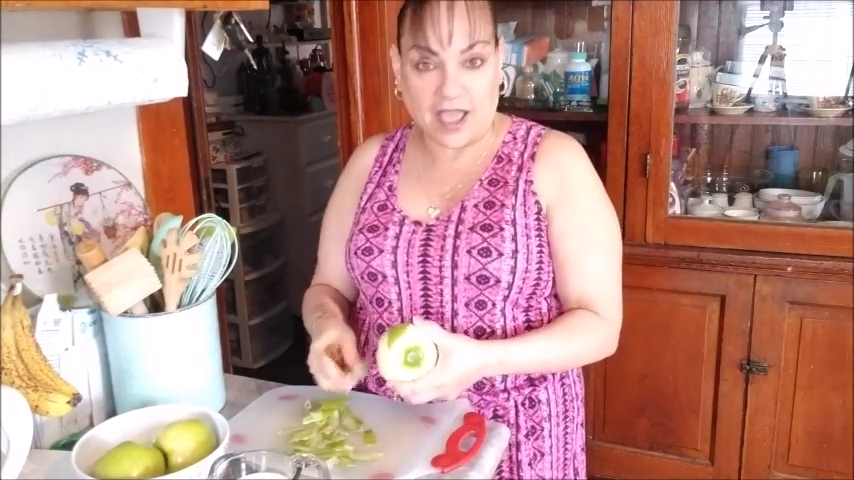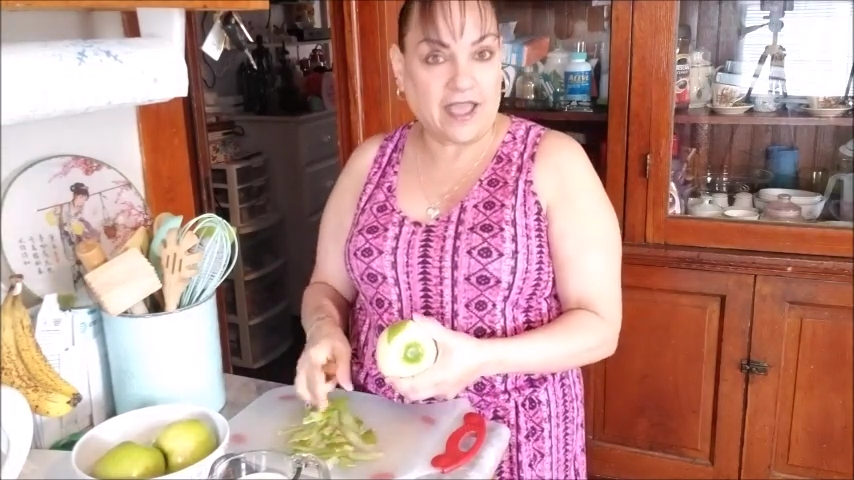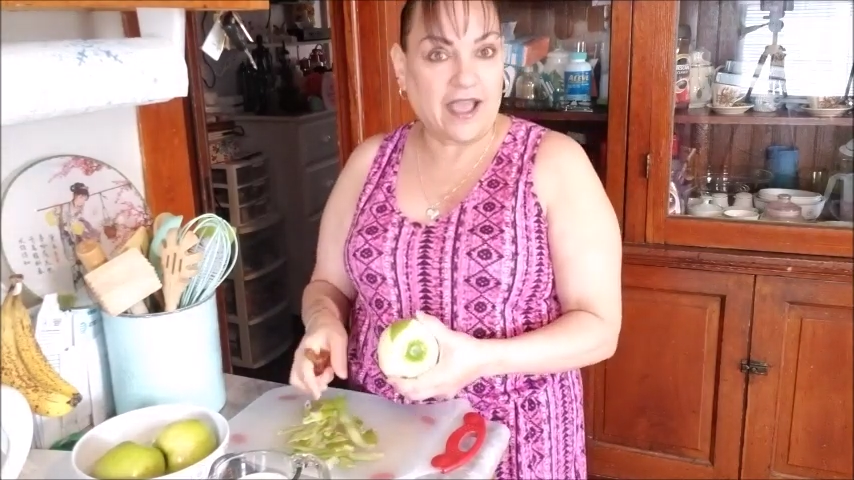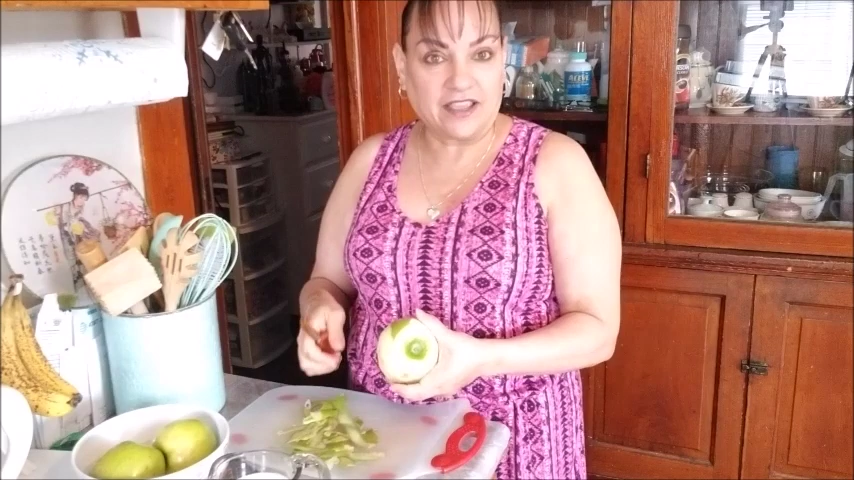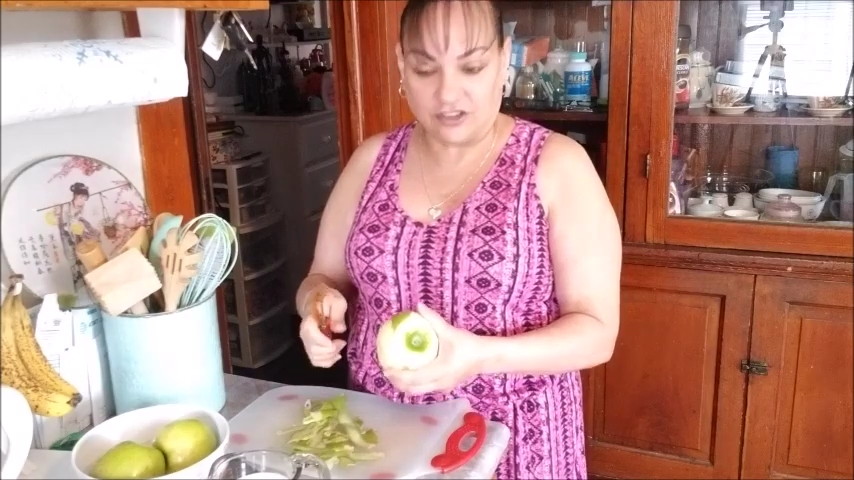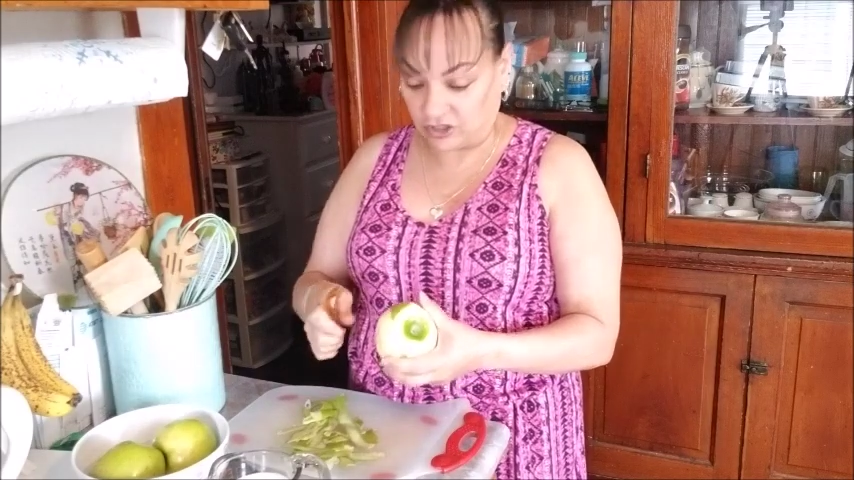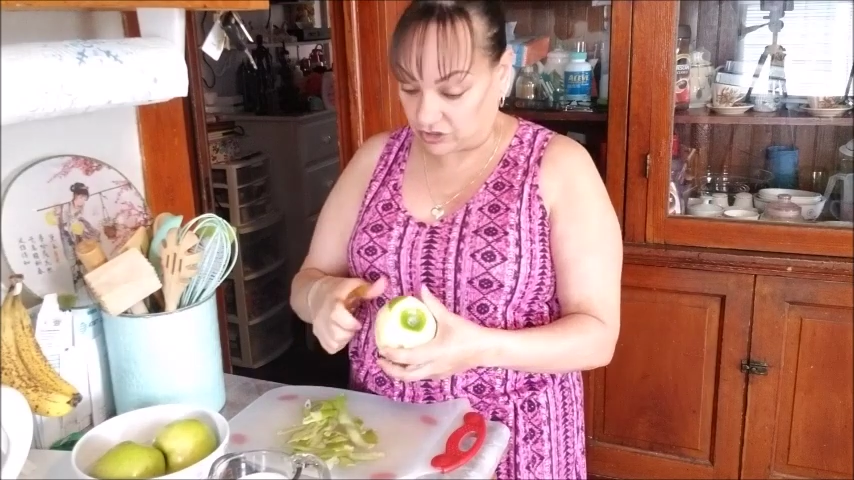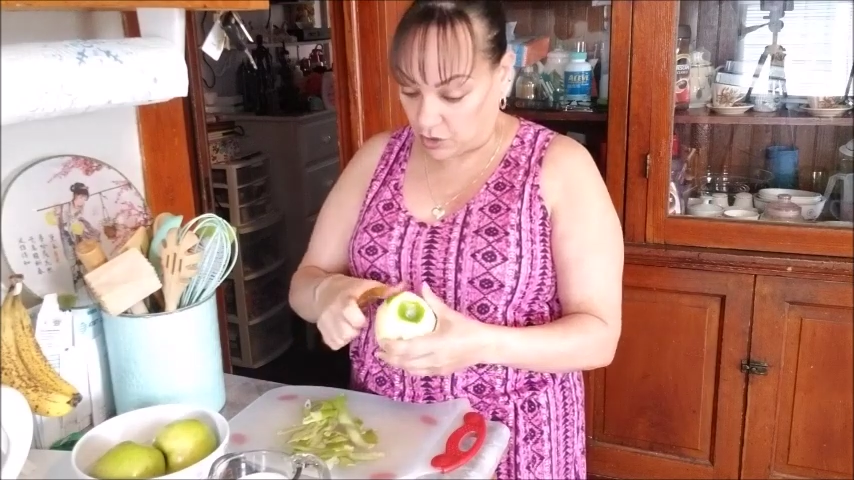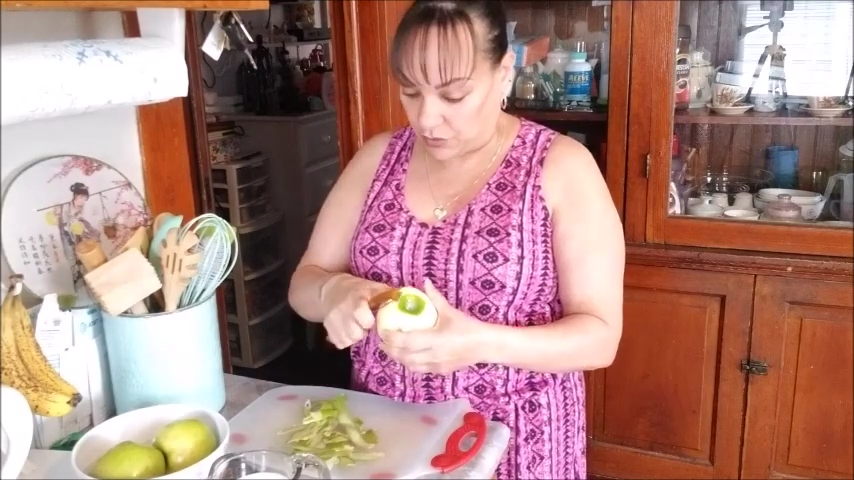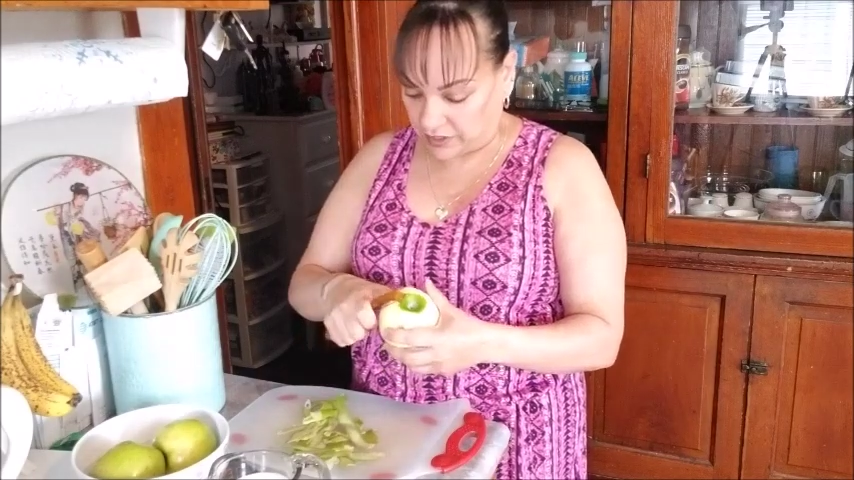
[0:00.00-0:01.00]
I cooked
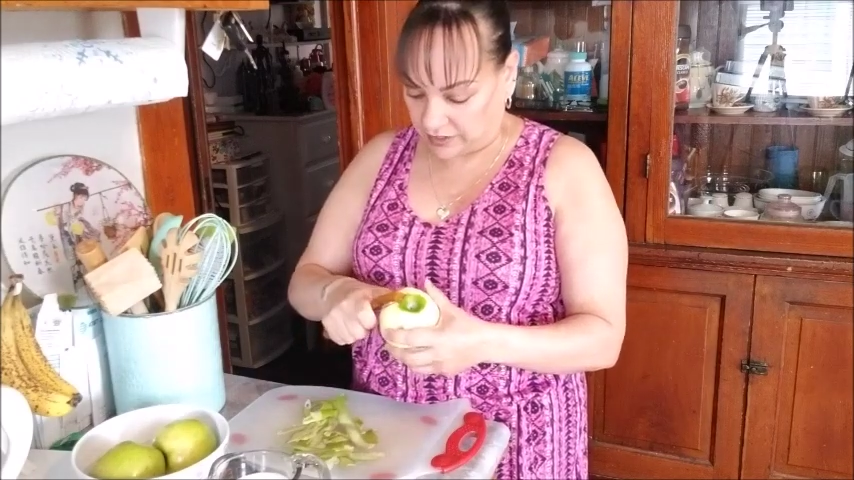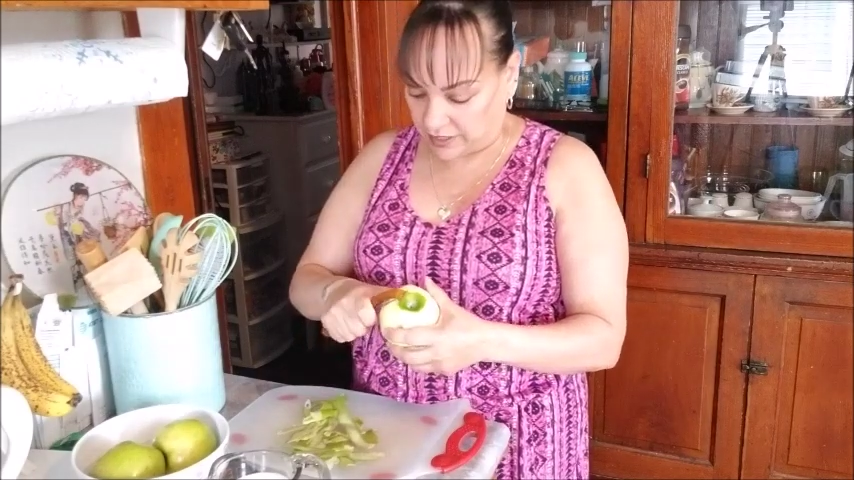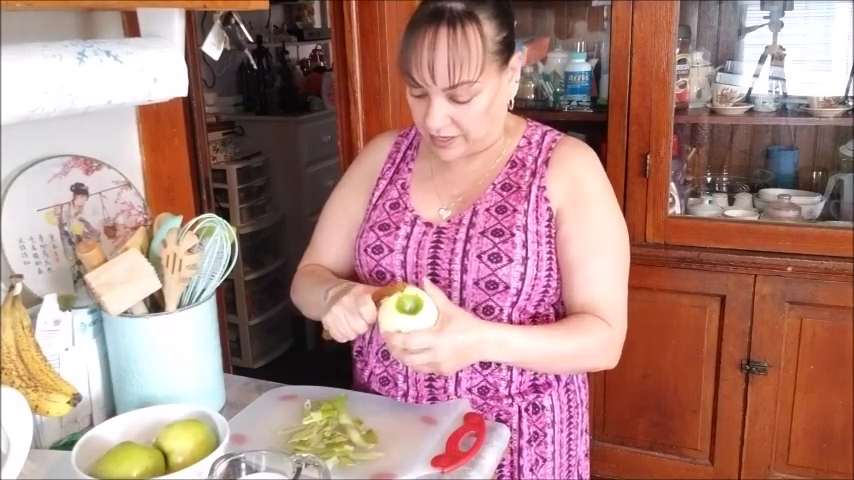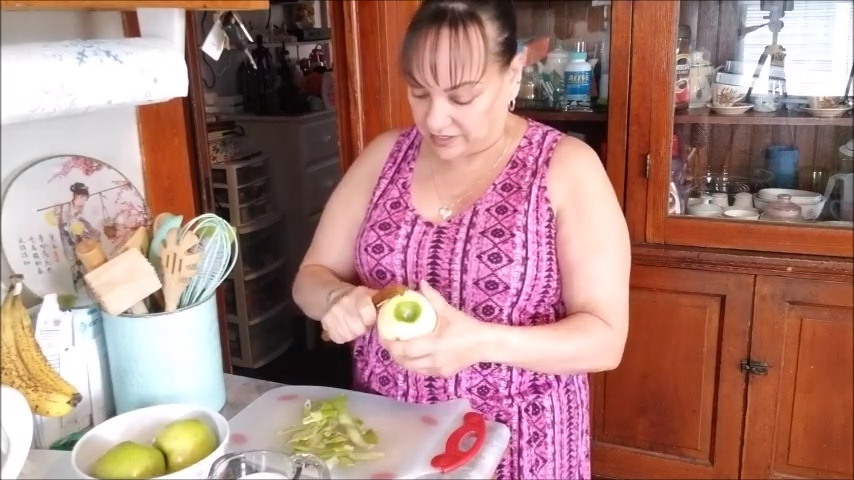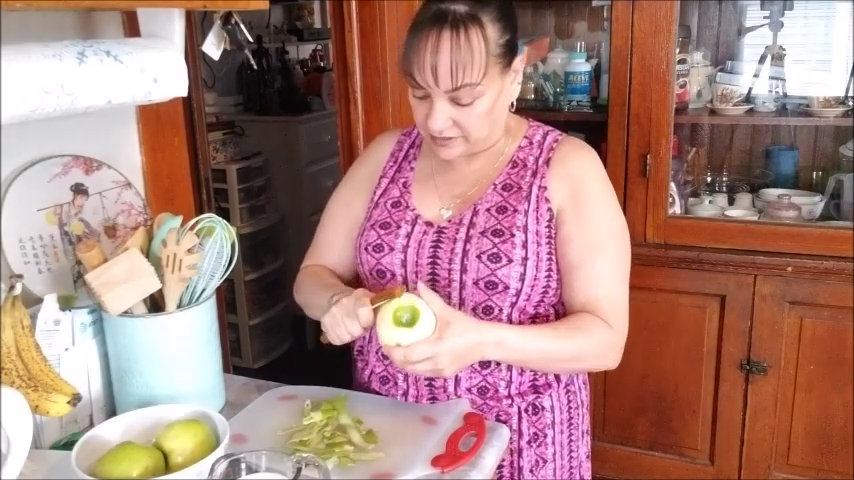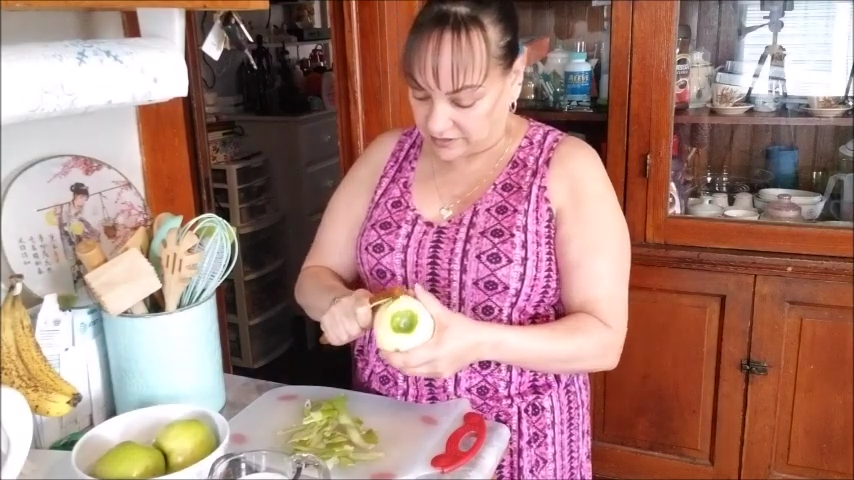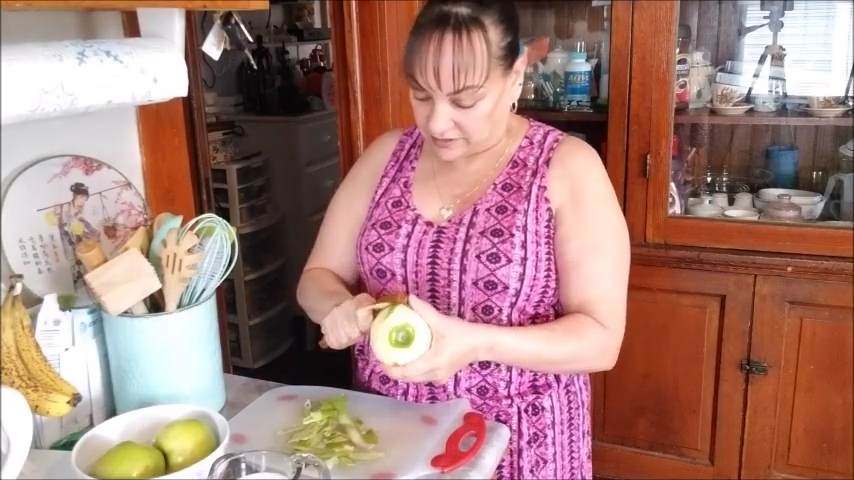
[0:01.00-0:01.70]
all weekend, guys.